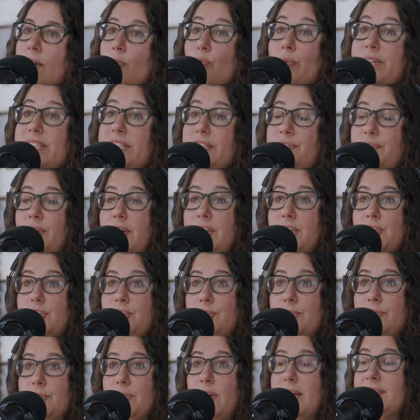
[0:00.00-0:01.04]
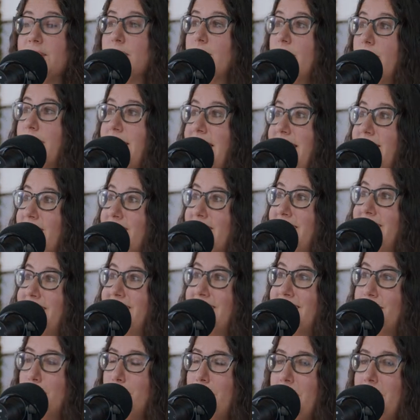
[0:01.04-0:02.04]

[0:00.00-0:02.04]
really fun to shoot. Lots of locations,